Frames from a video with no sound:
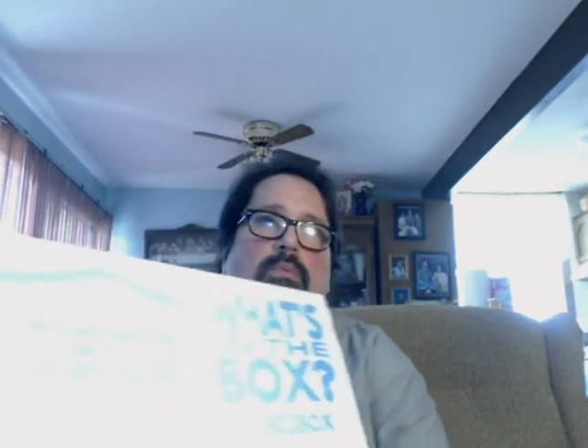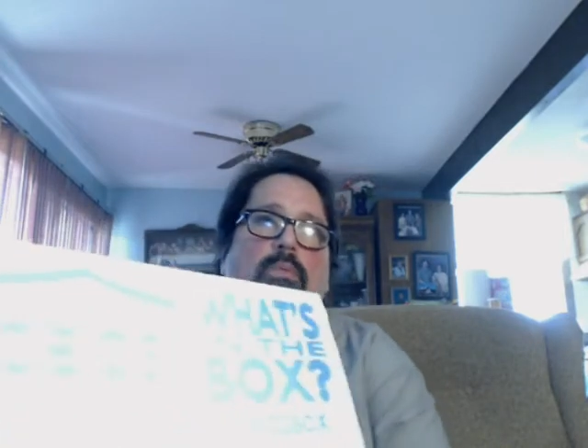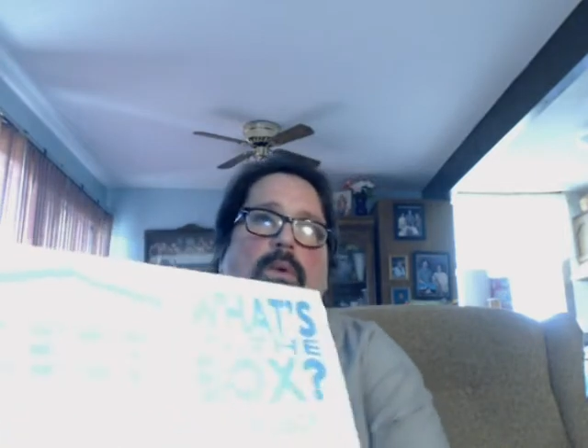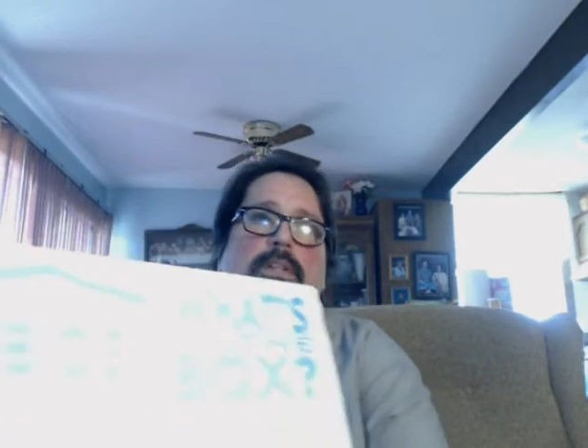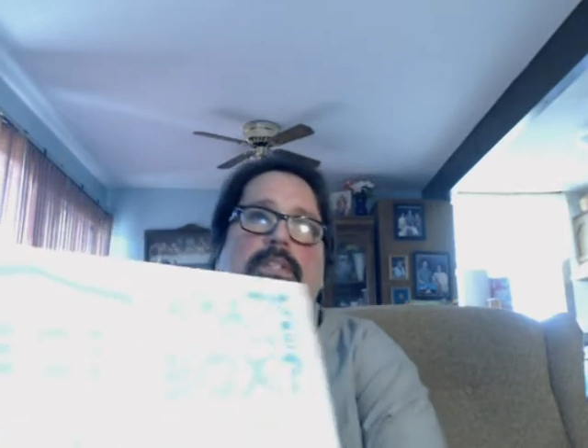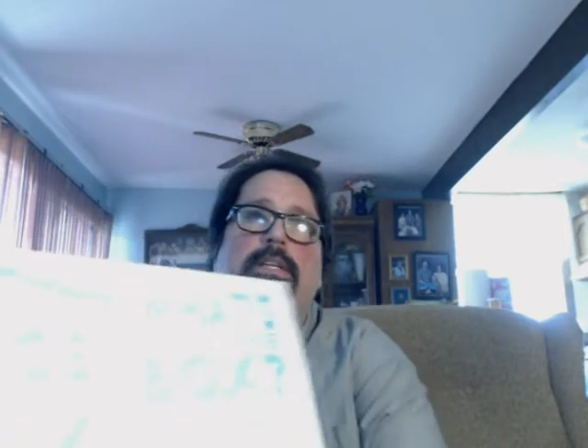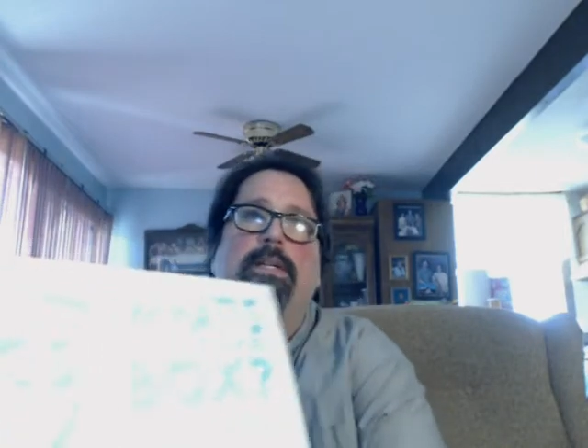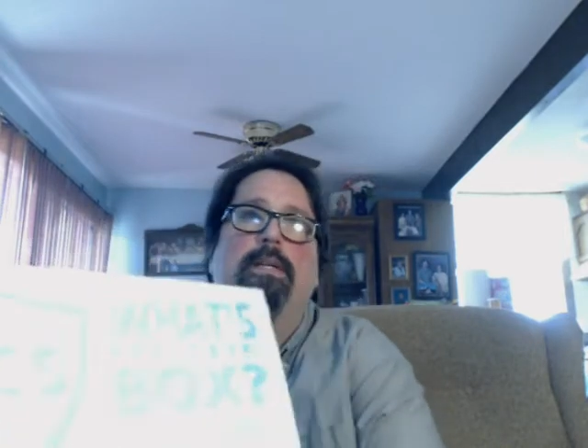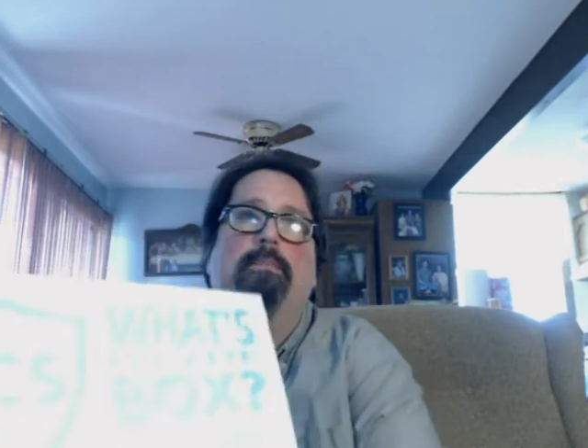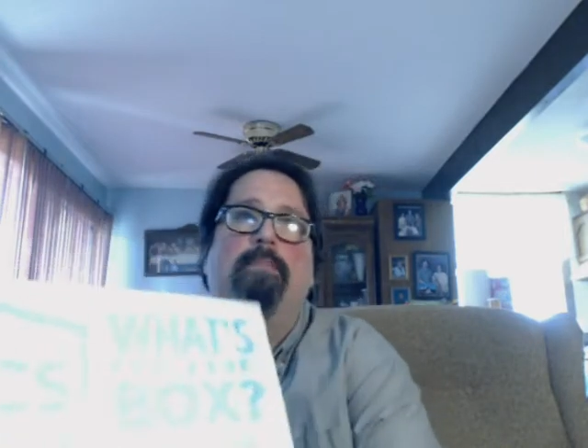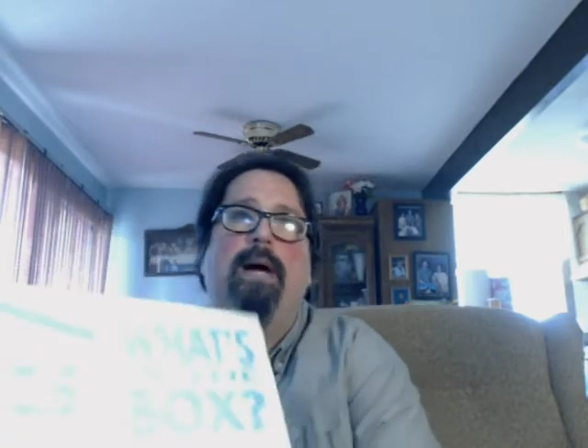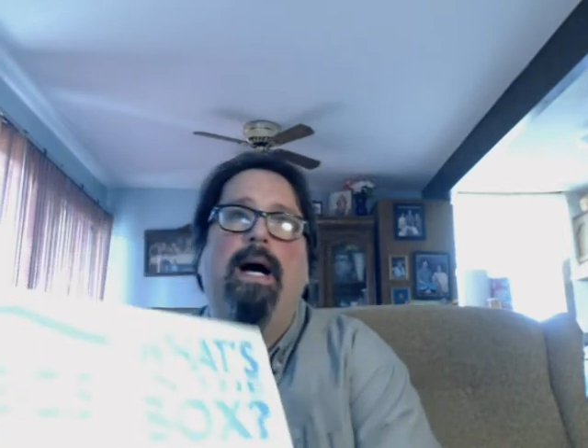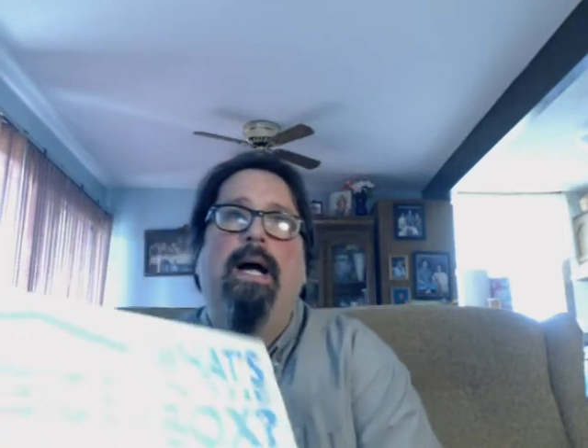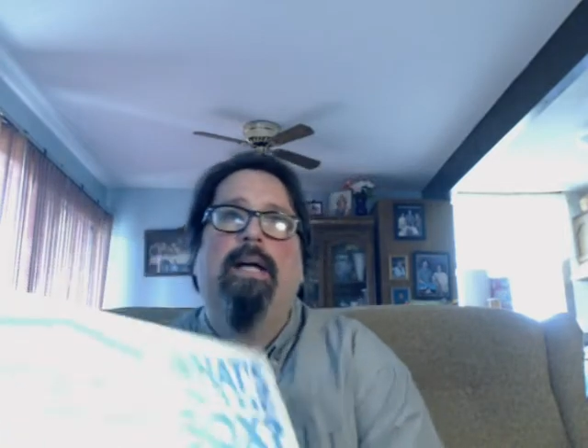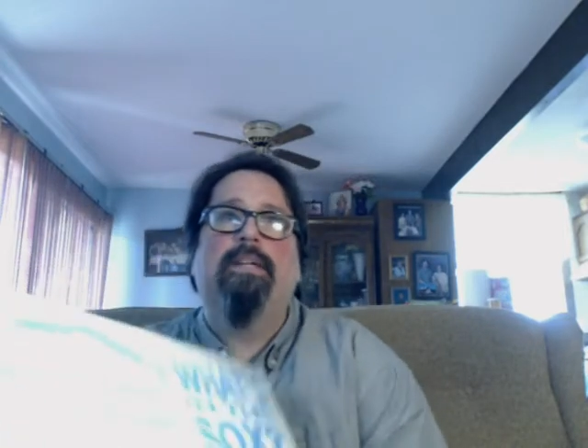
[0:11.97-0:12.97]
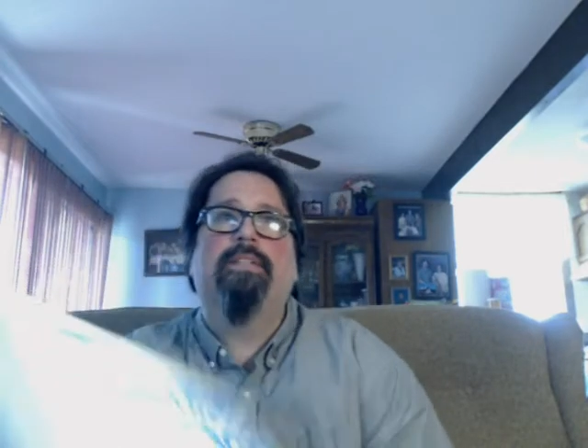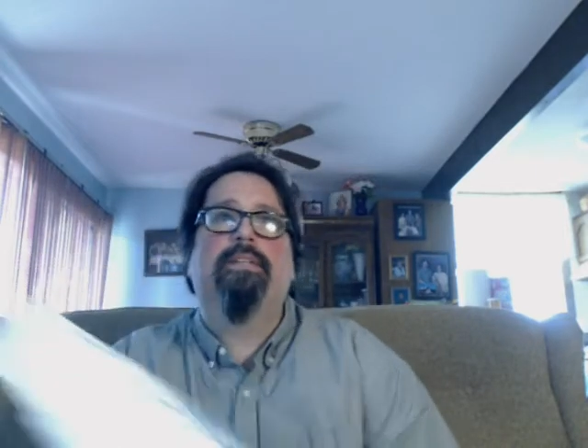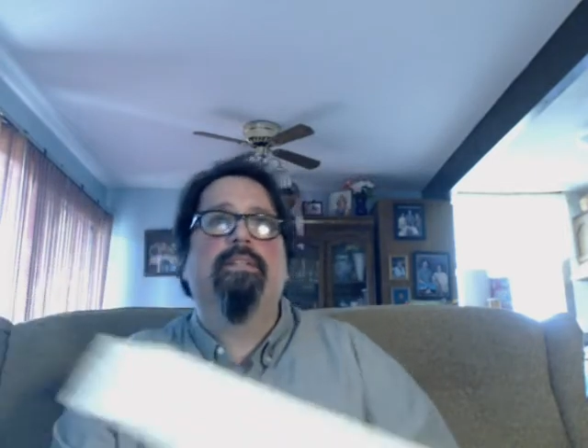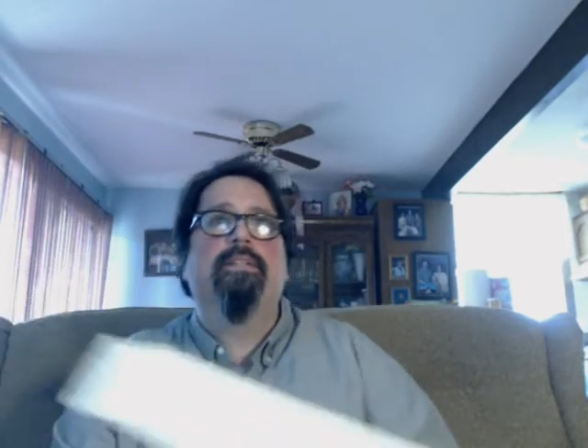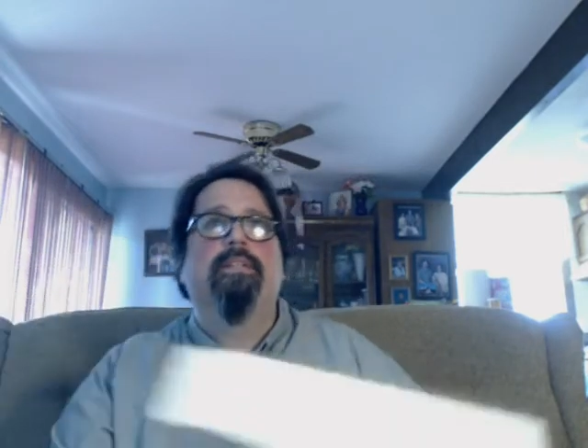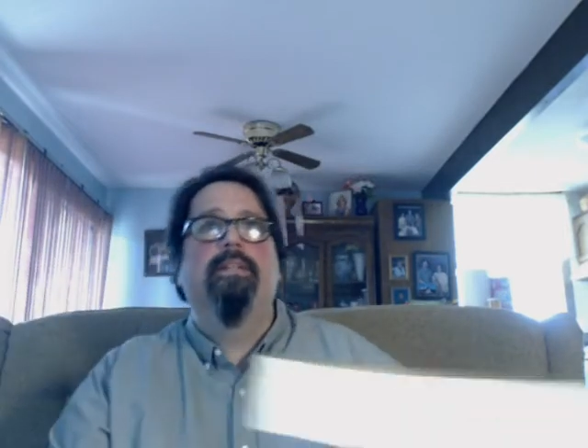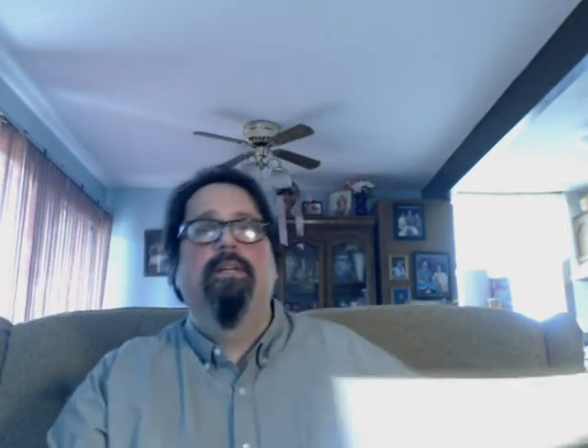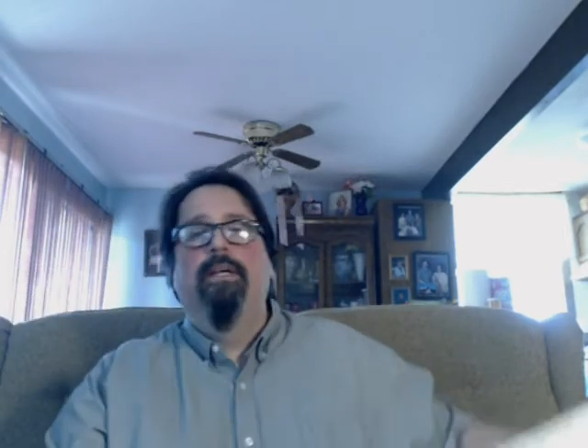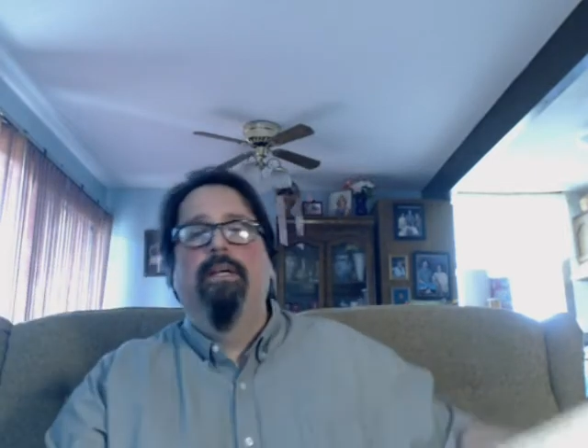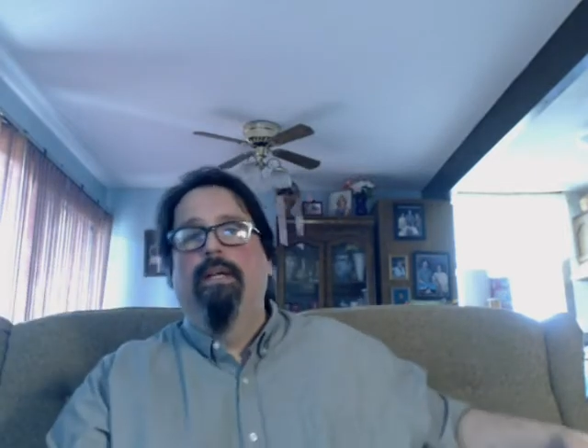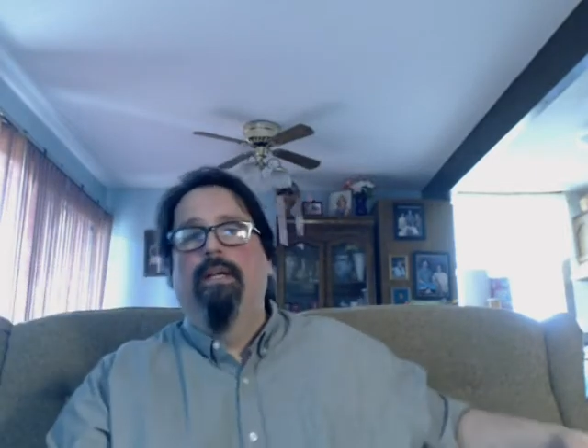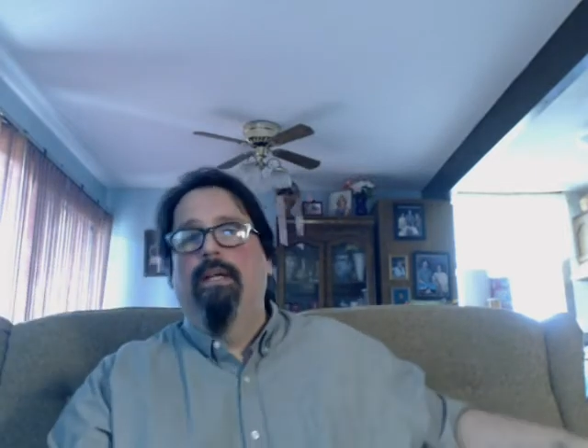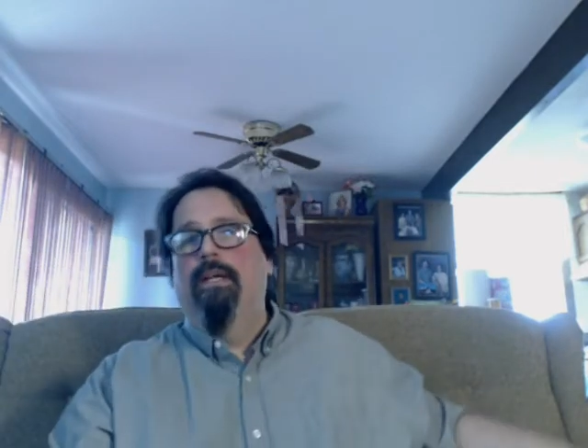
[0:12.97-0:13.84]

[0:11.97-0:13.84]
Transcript: What's in the Box,